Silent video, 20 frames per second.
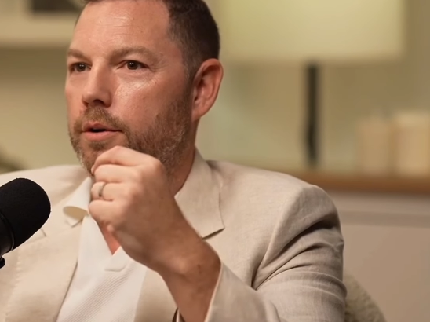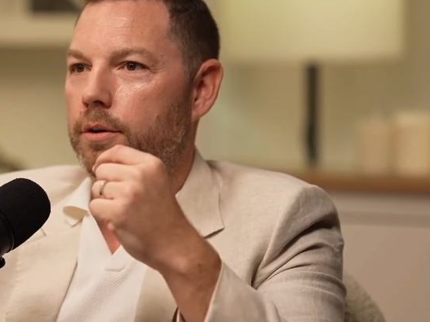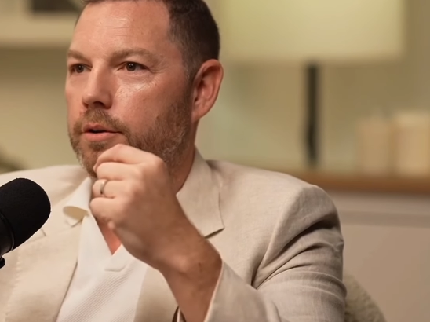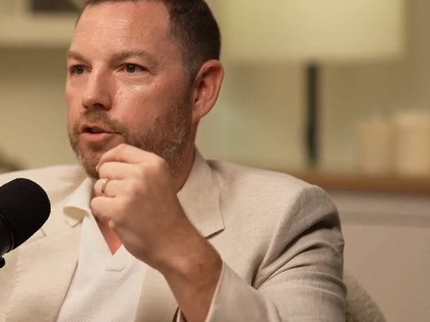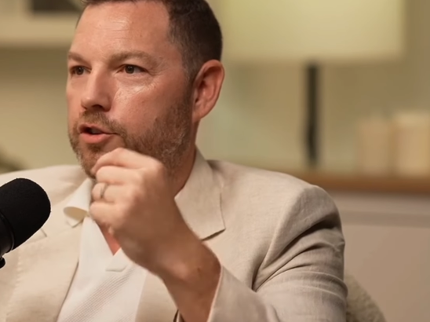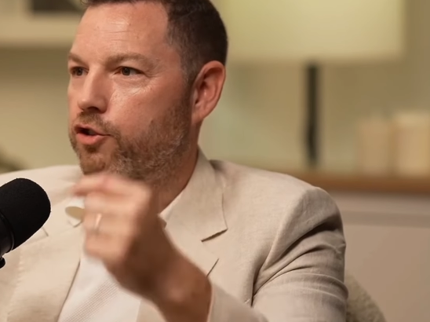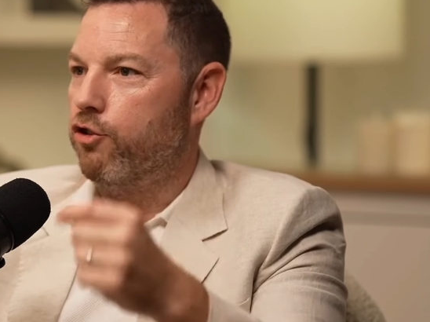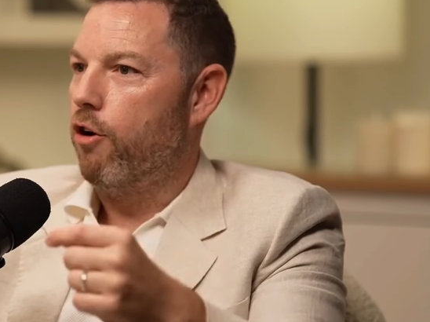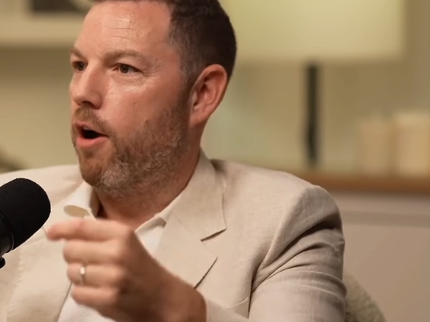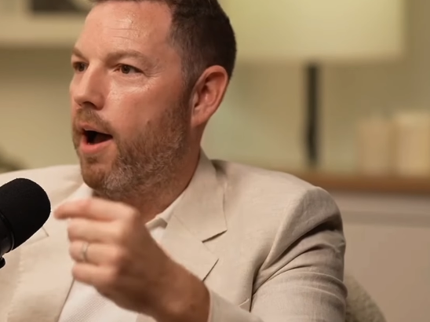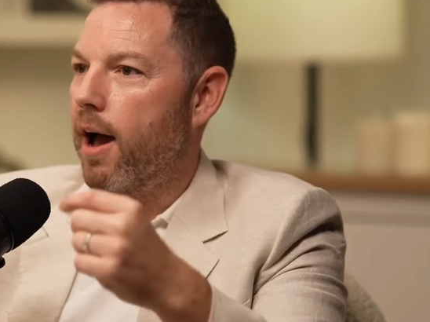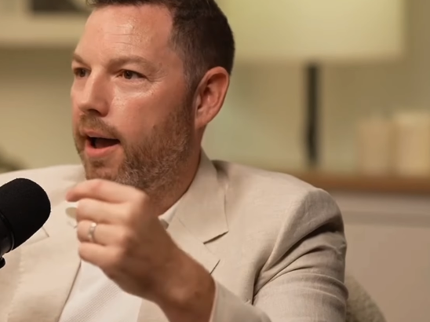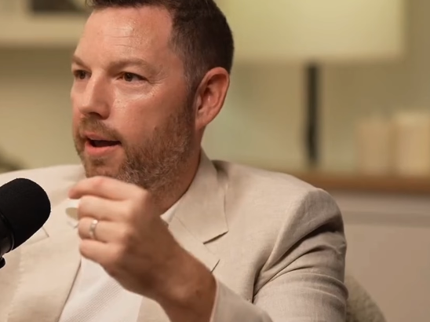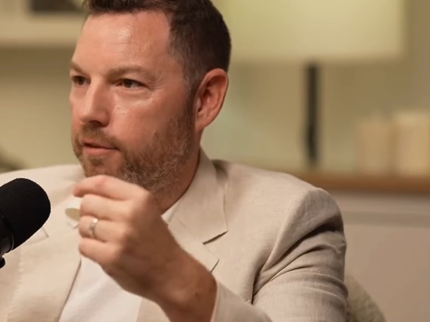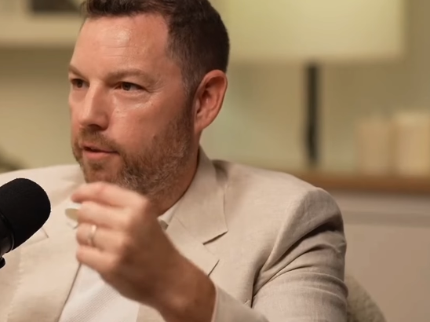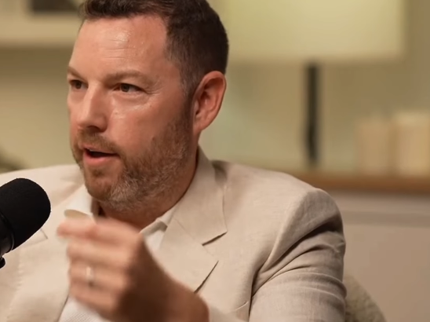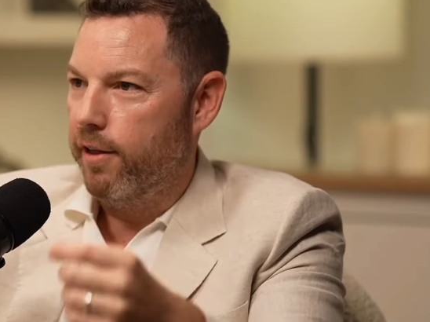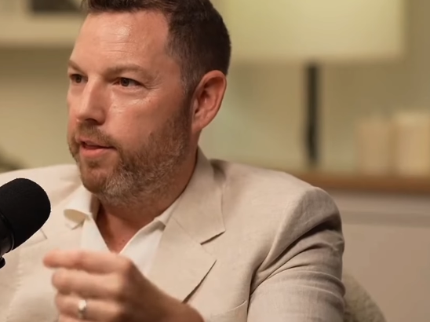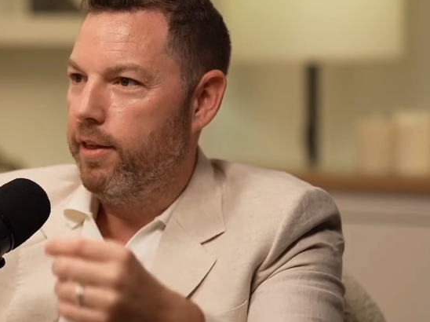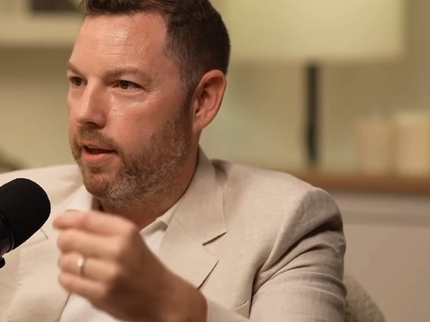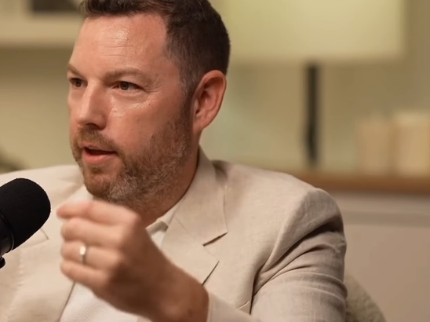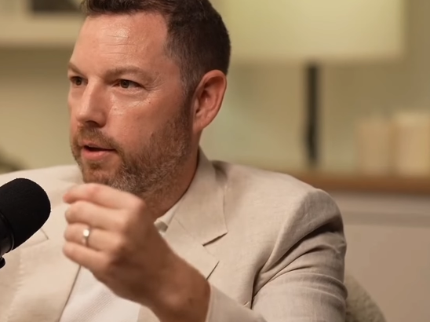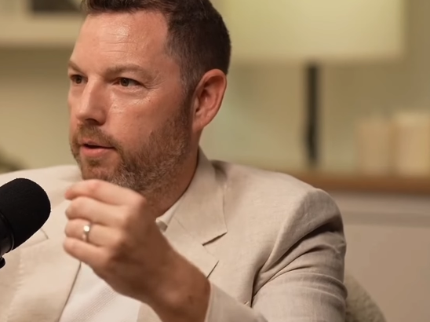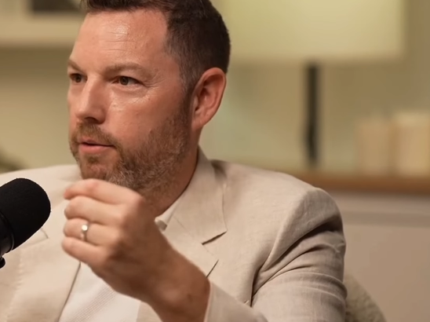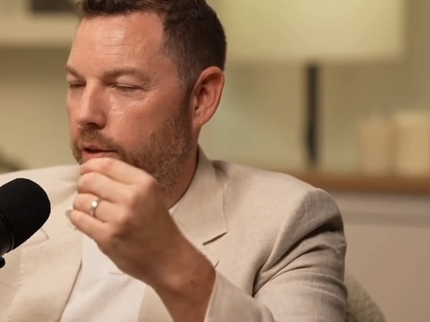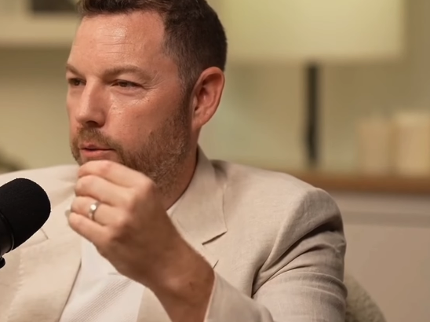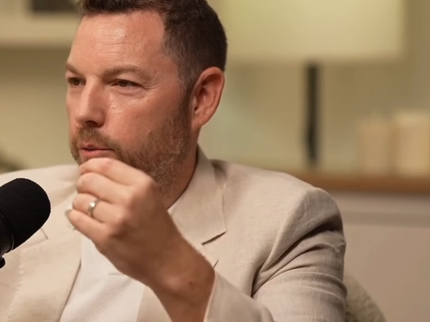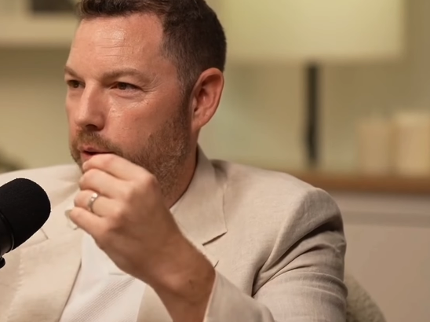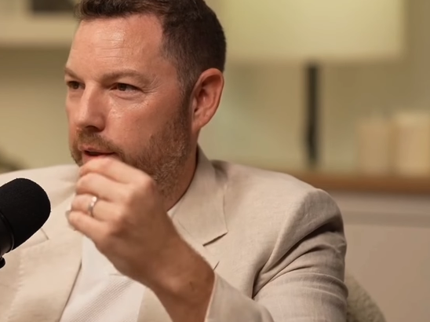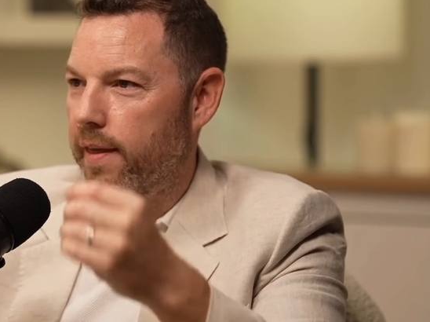thrive
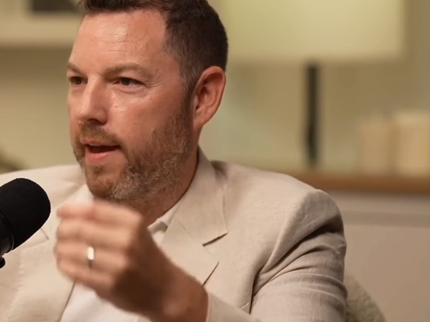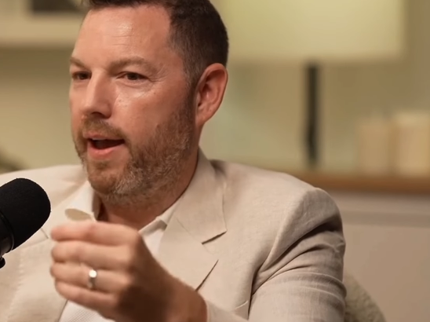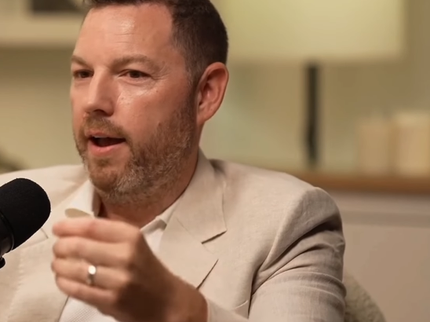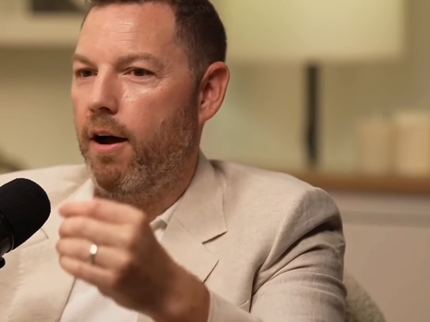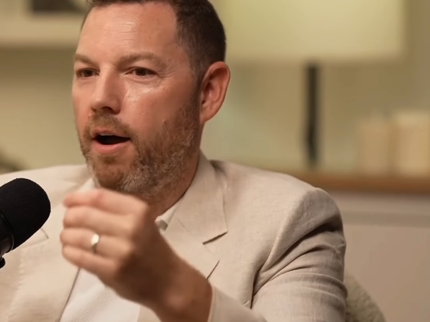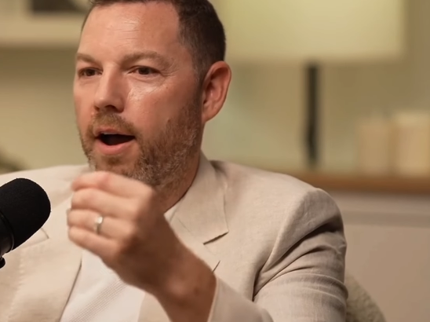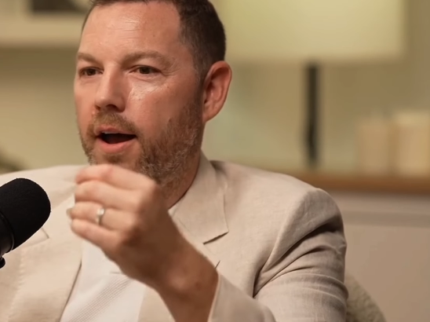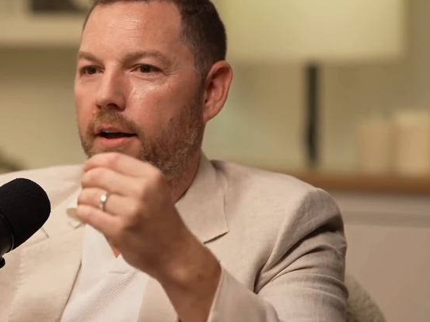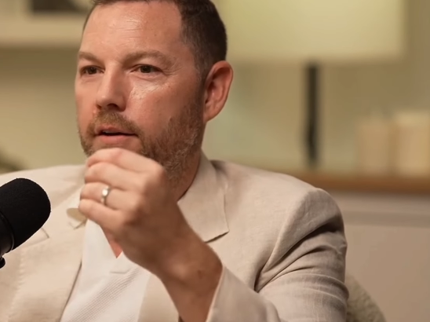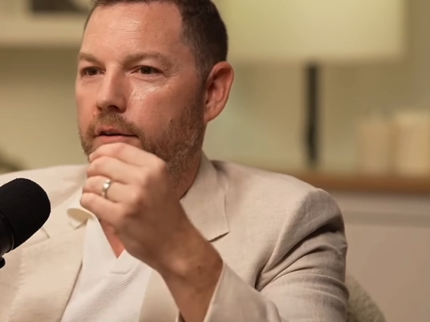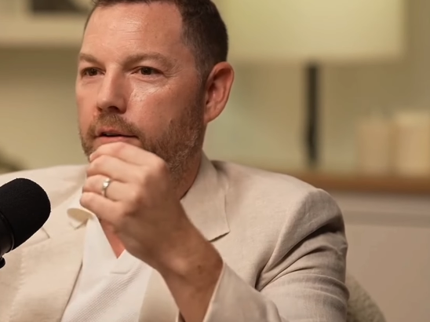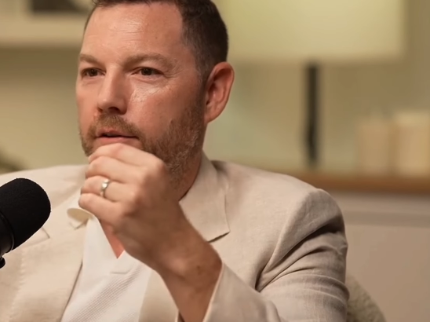with AI